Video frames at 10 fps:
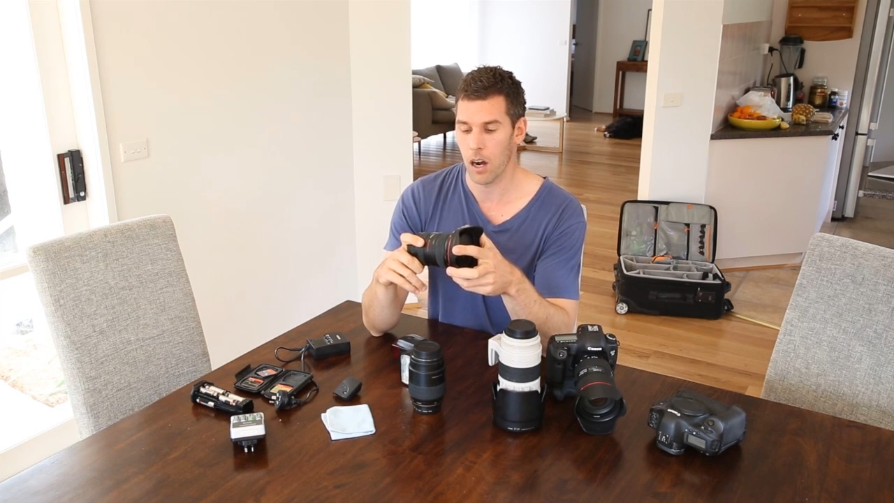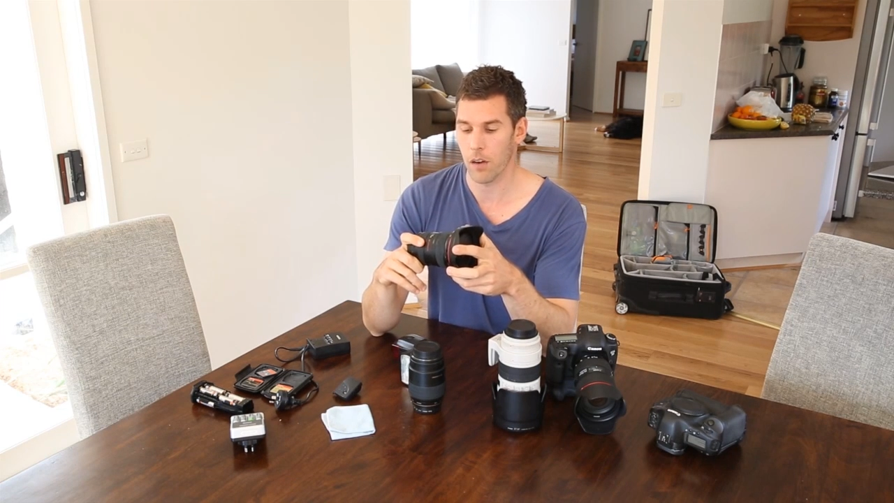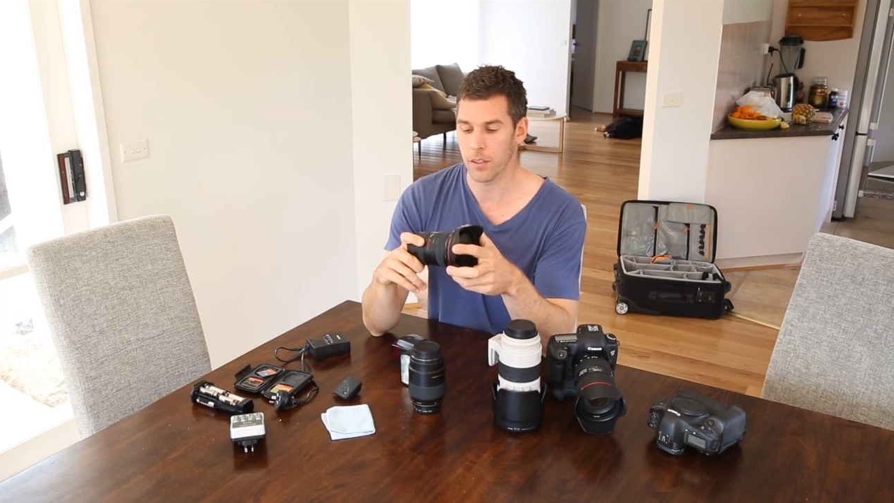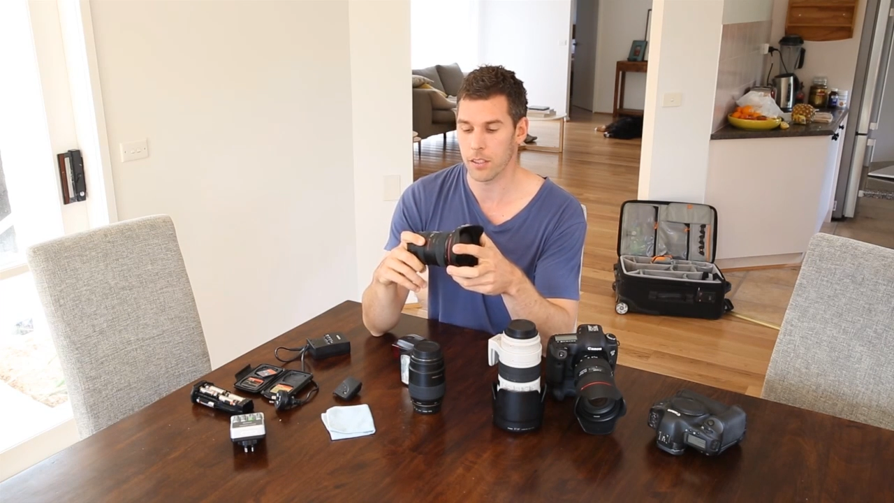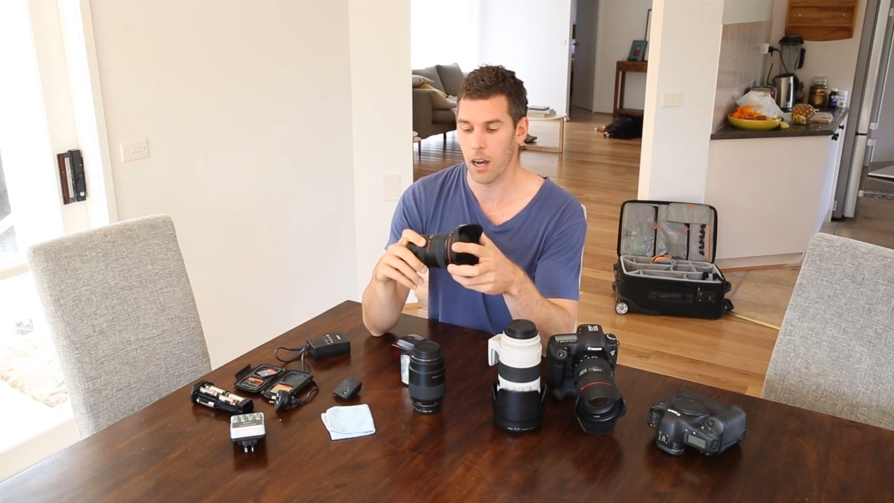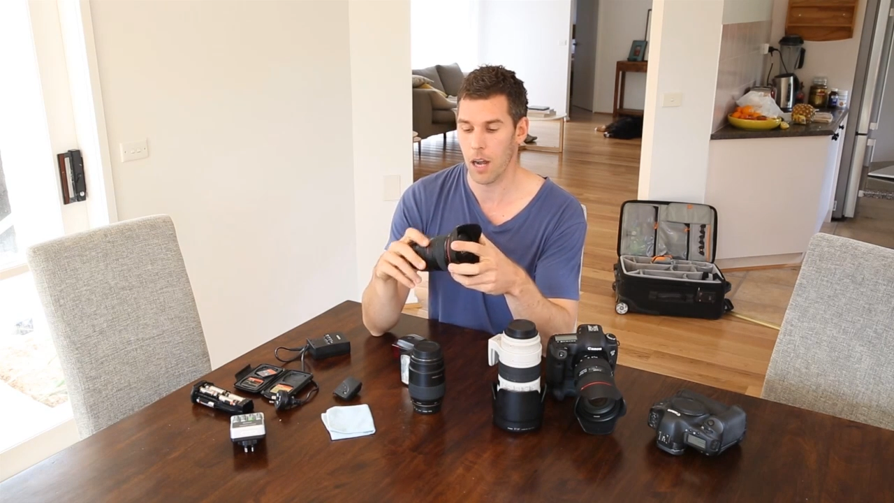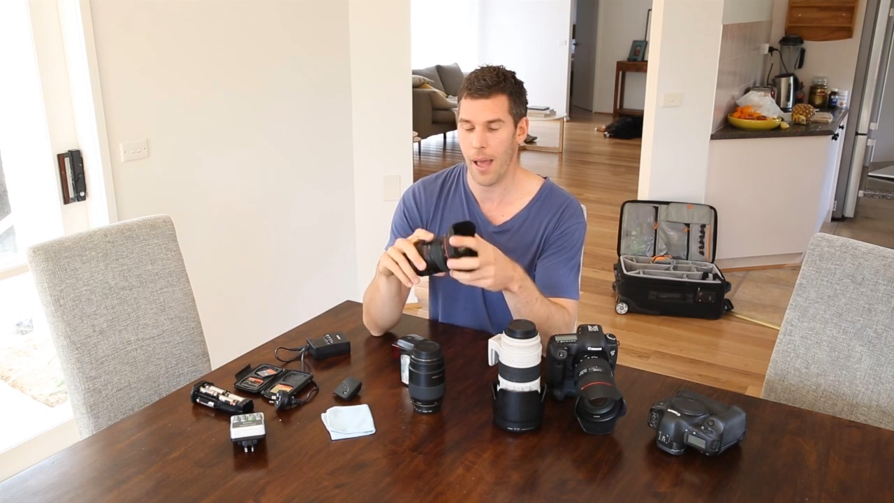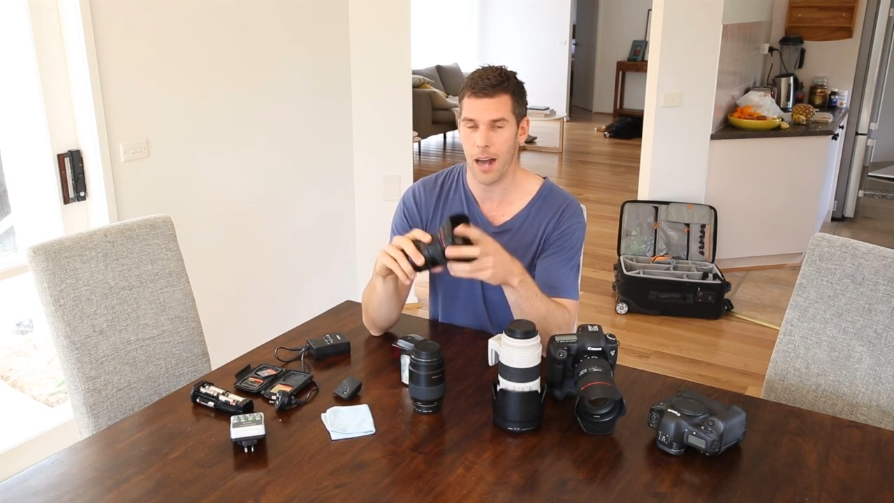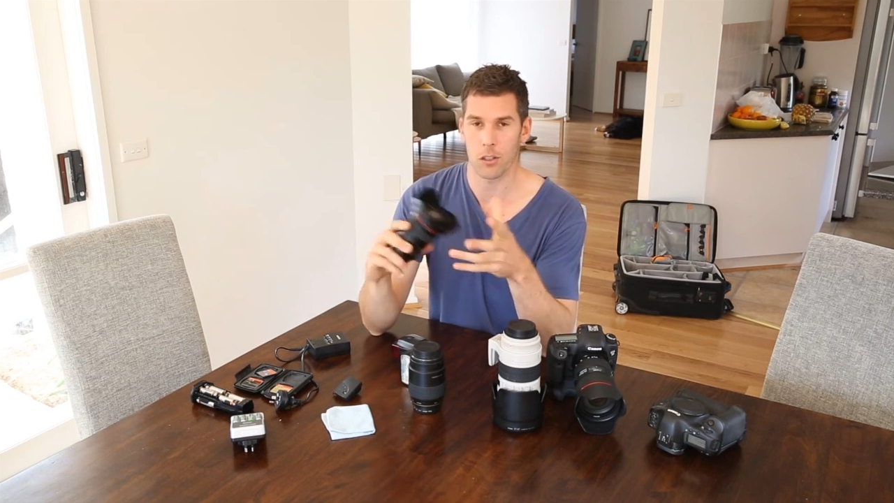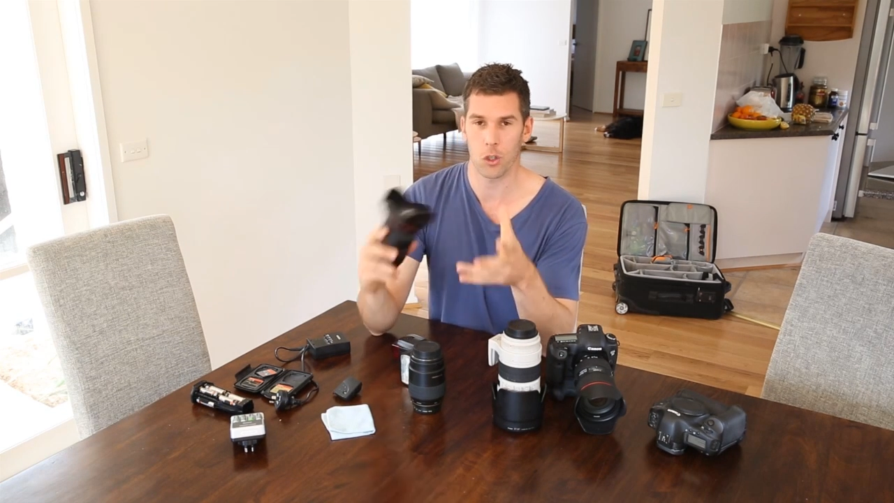of the
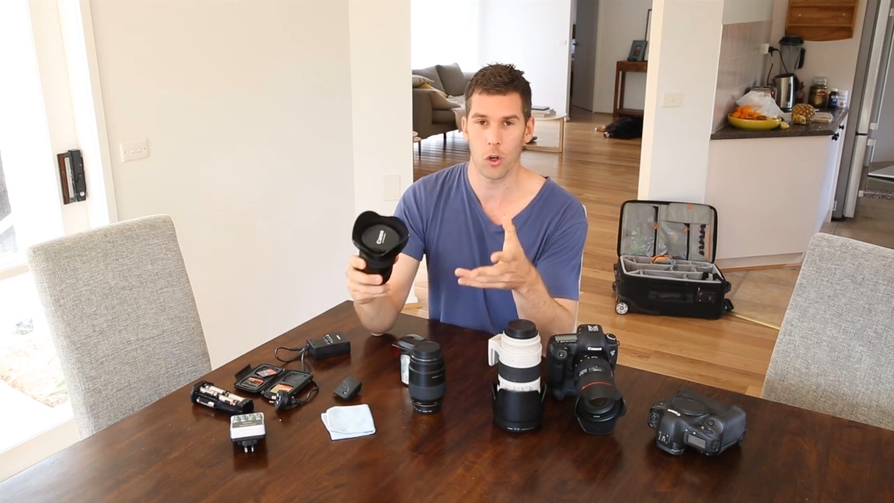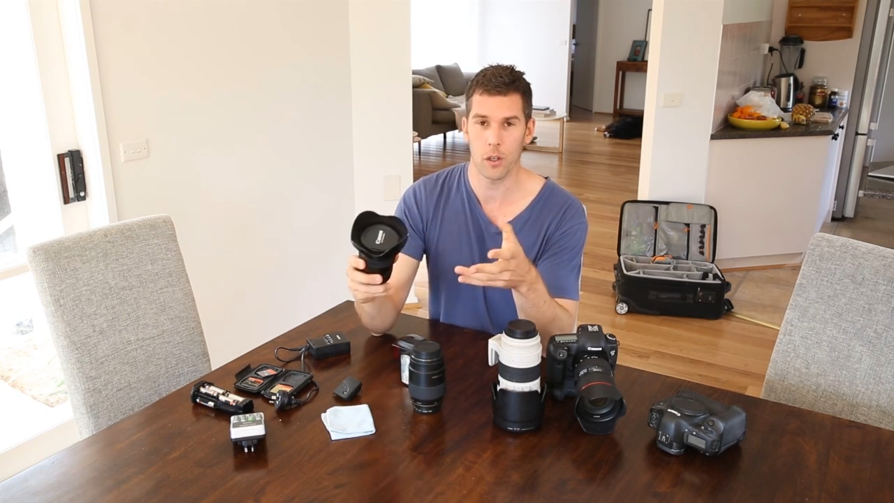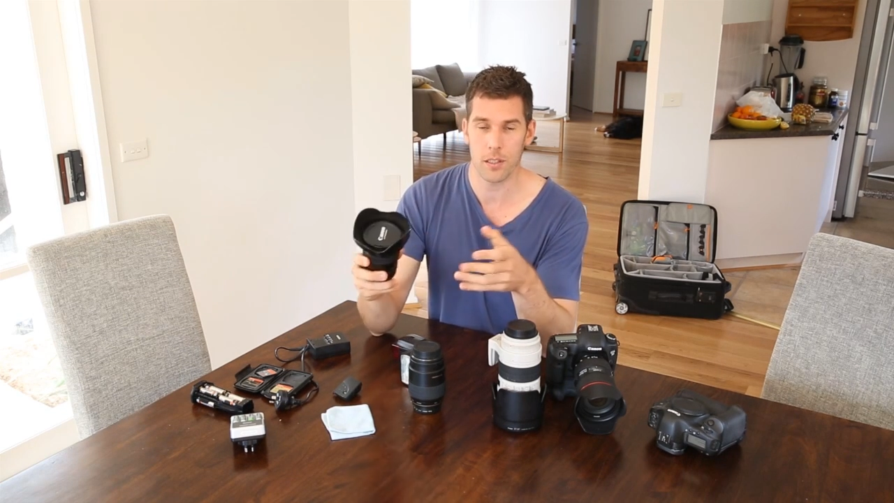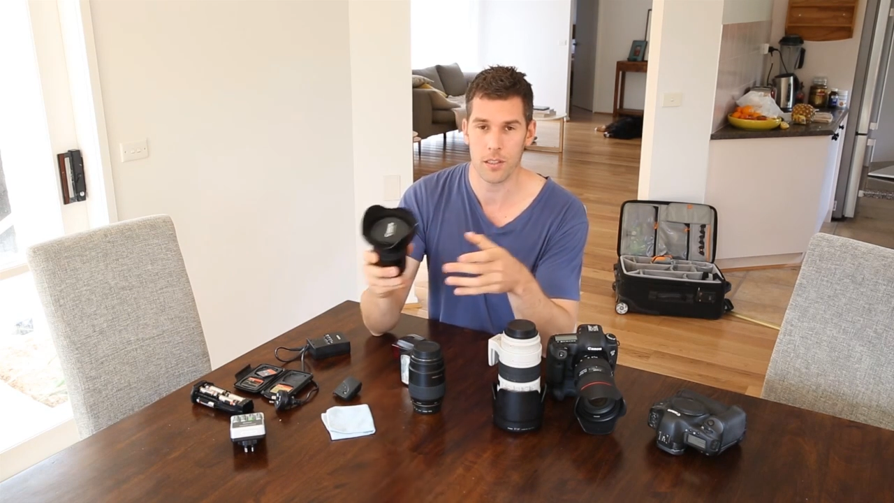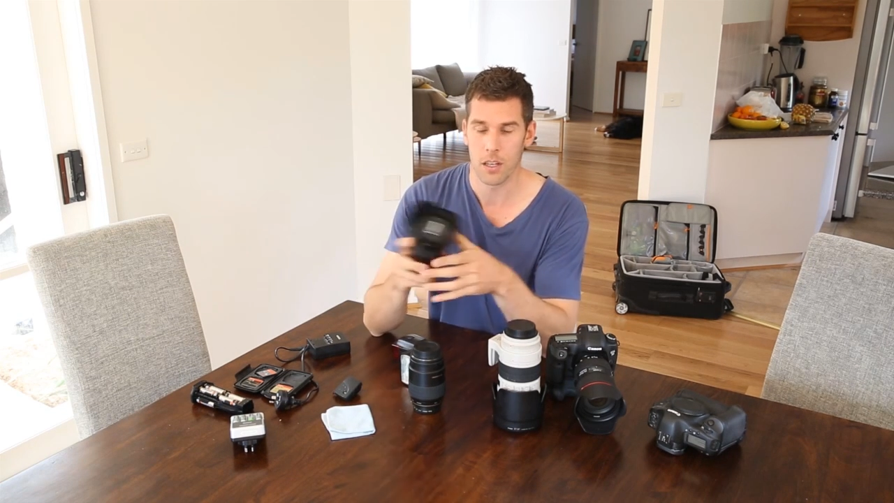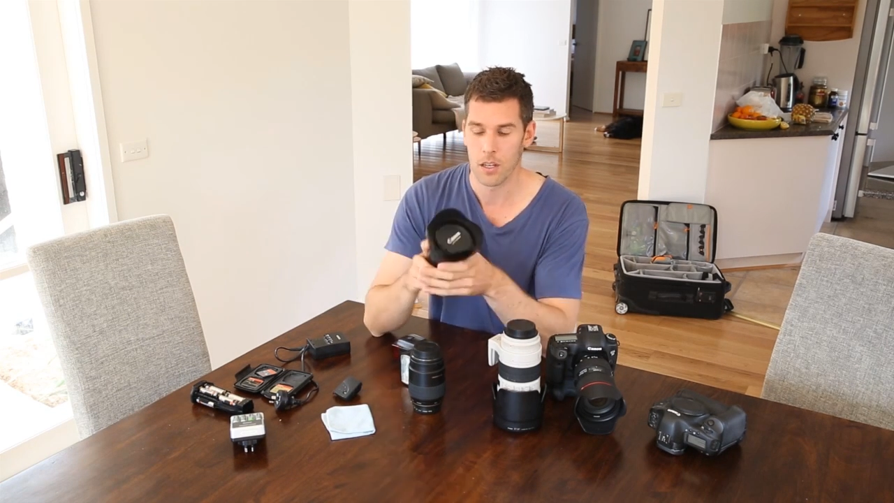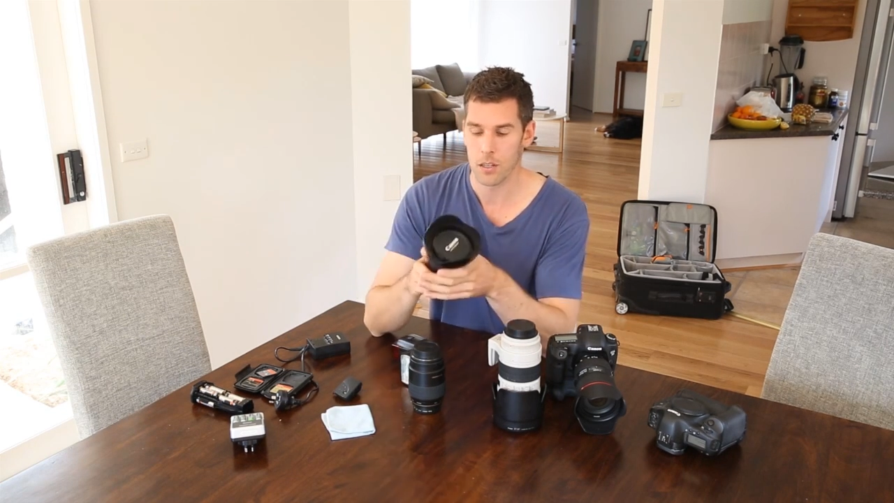time outdoors,